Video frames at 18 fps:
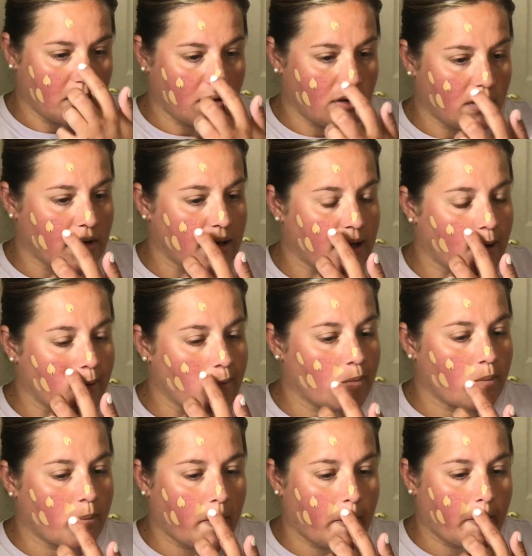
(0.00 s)
Go ahead
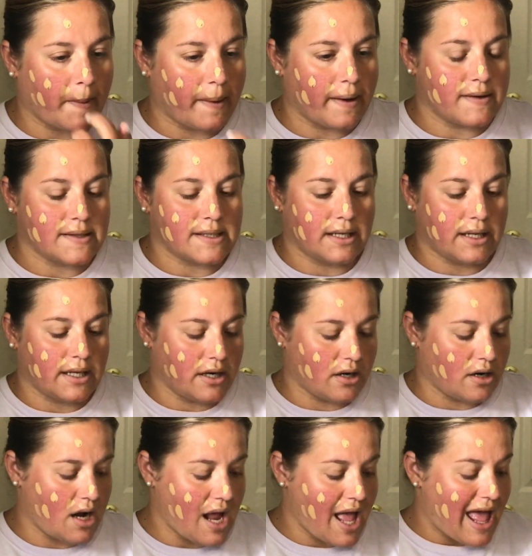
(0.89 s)
and put this in
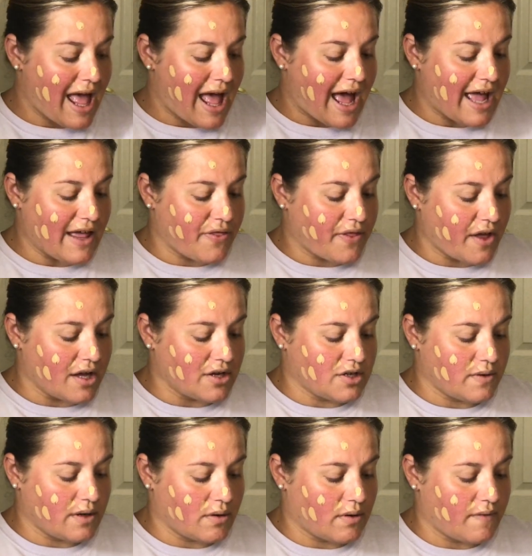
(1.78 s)
here. I thought
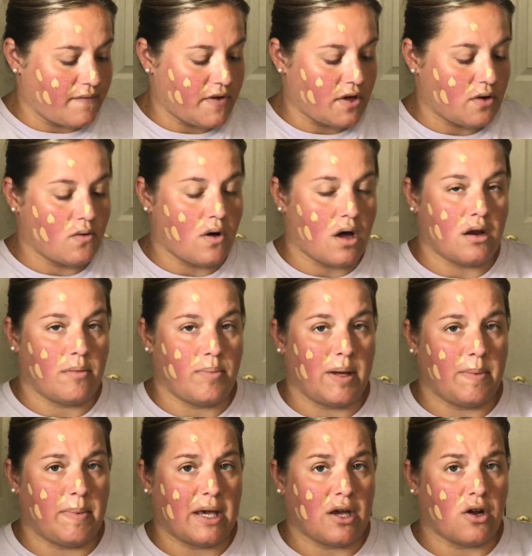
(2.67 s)
doing a review on a
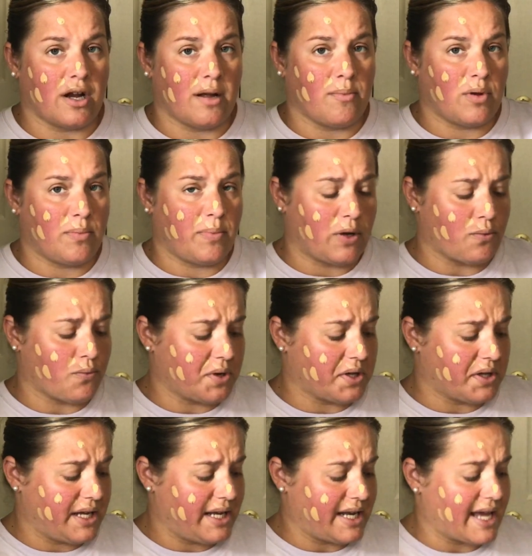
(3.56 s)
BB cream would be
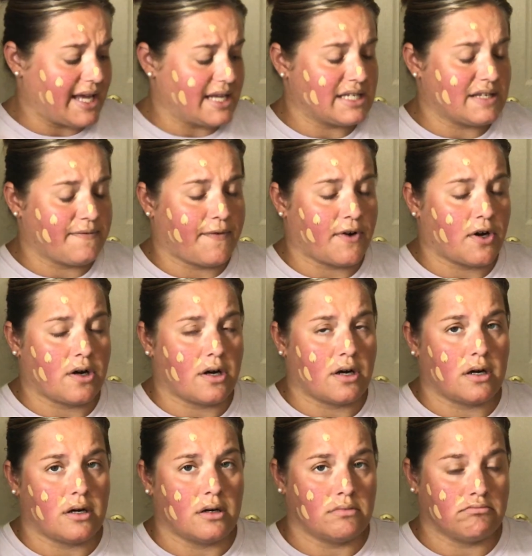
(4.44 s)
really nice
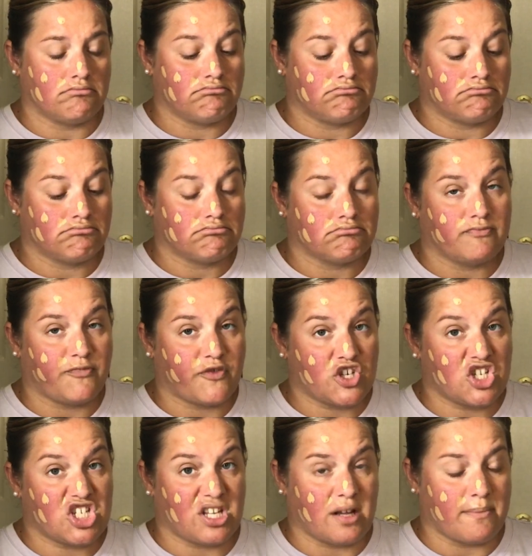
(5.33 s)
for
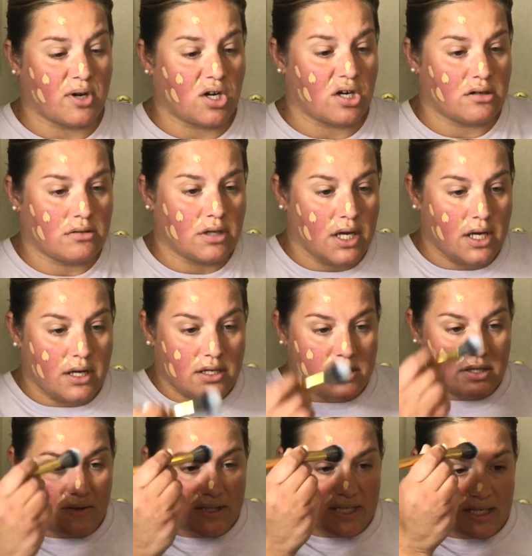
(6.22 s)
summer,
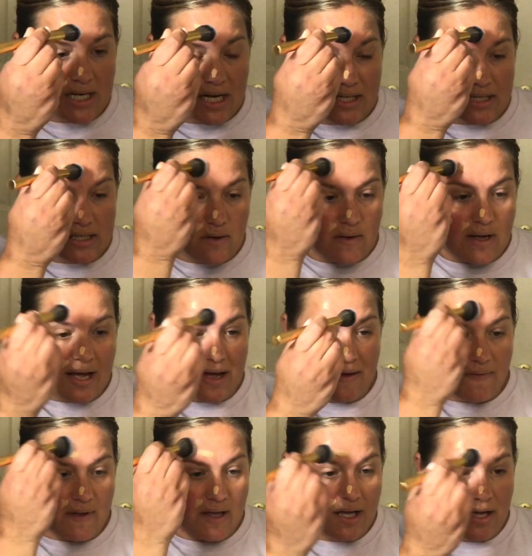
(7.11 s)
so it's not so
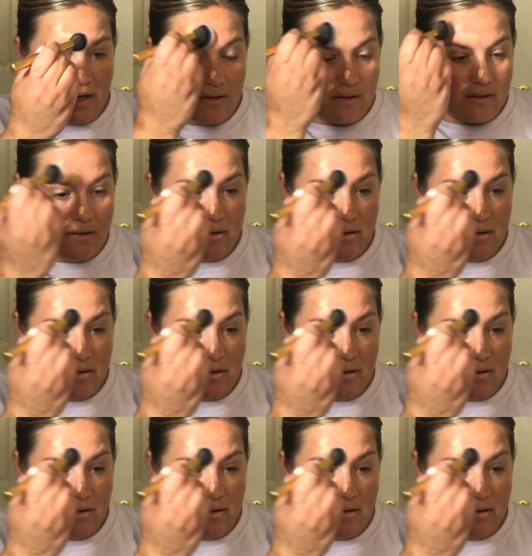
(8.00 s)
heavy.